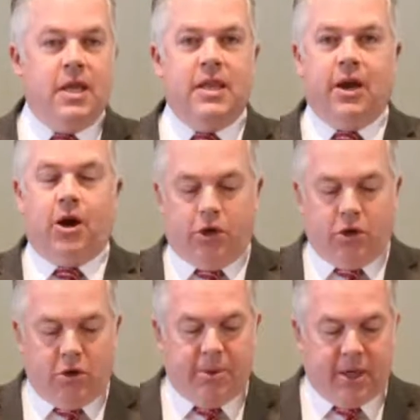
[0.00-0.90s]
that are
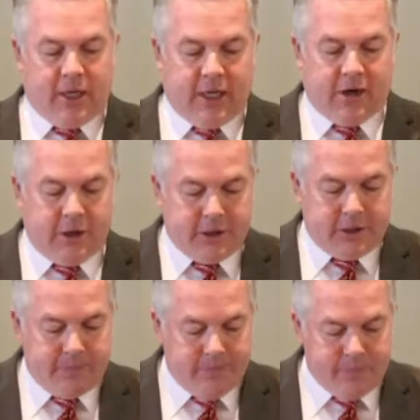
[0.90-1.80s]
human
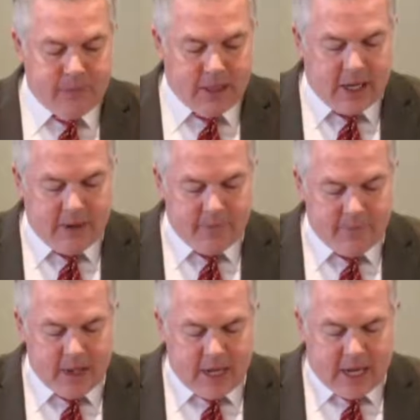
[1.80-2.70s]
leaders. Okay?
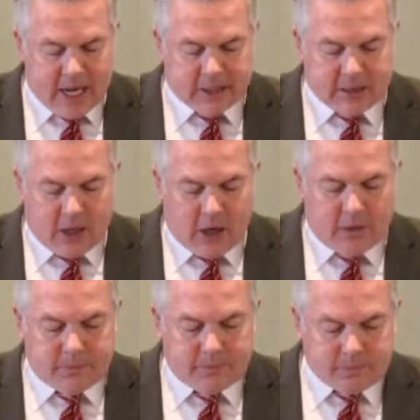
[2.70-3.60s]
And
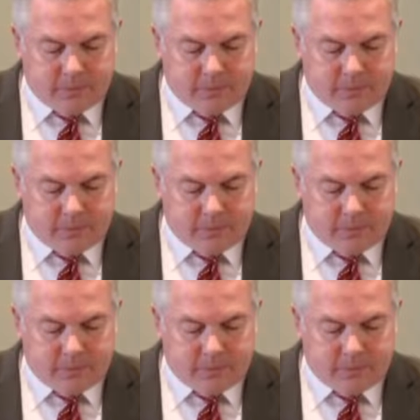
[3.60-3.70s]
so